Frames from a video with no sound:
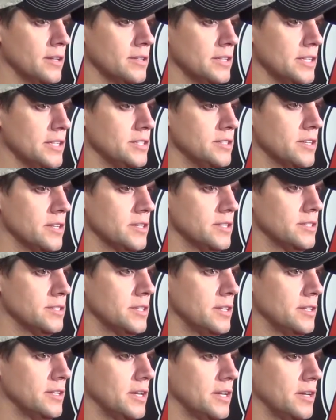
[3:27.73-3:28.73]
leads us,
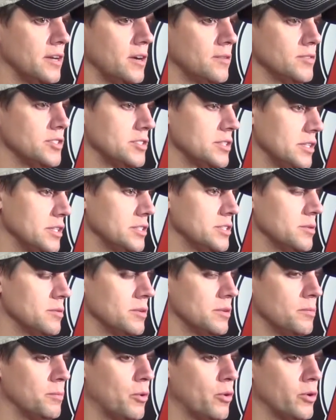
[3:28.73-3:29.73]
and then obviously he's an
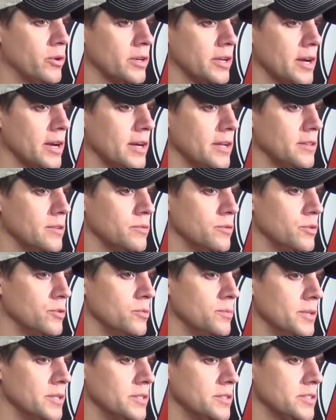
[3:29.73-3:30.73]
important guy in the
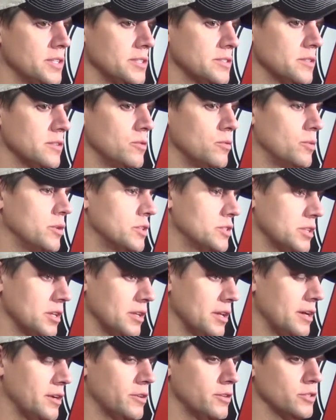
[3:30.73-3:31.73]
room, and Cicillo wears a
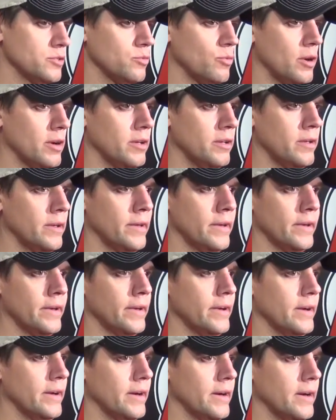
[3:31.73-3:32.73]
letter as well.
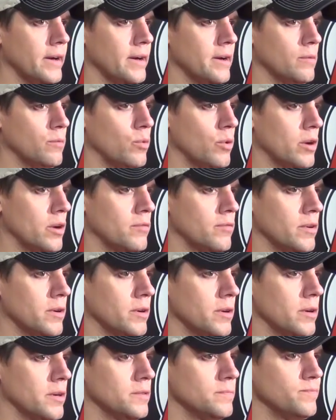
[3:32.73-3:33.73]
One of
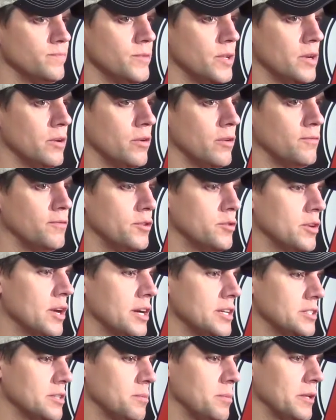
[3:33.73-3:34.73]
a few
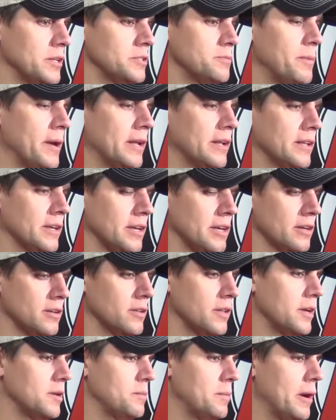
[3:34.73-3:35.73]
guys that plays penalty
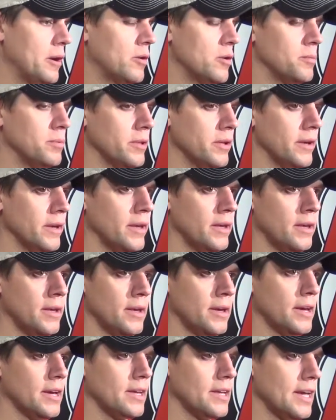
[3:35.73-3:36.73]
kill and power play.
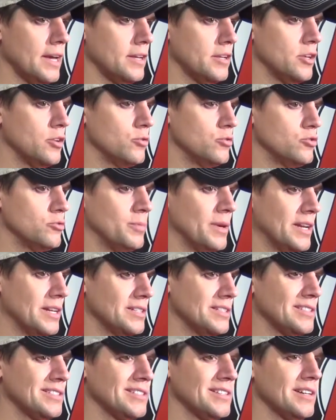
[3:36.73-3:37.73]
Again, huge
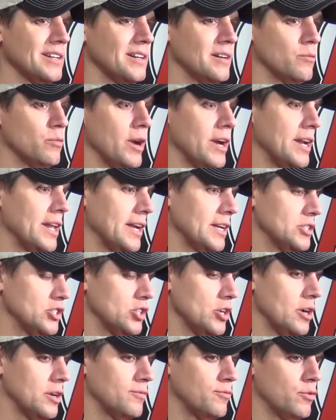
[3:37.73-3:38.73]
minutes, right-hand
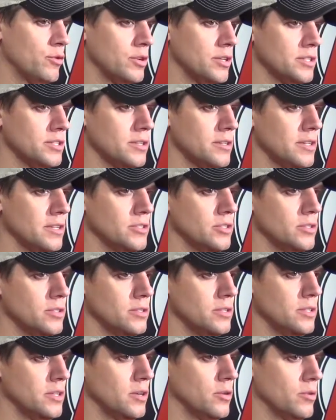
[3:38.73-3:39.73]
shot for us. And then,
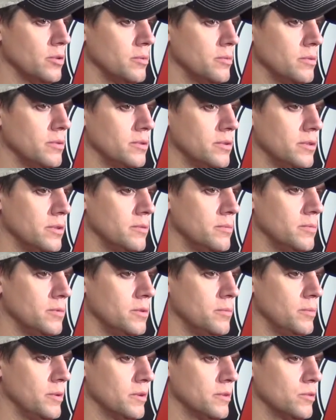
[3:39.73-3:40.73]
you know,
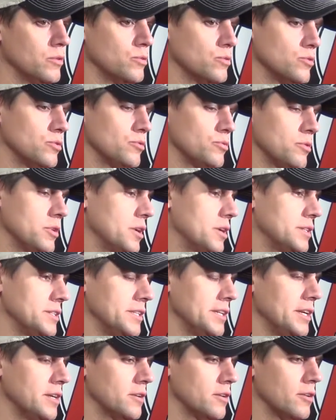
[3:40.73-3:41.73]
those three on
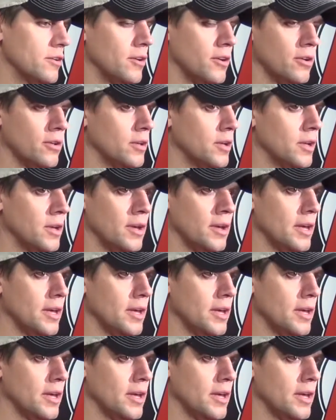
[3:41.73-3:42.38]
D are all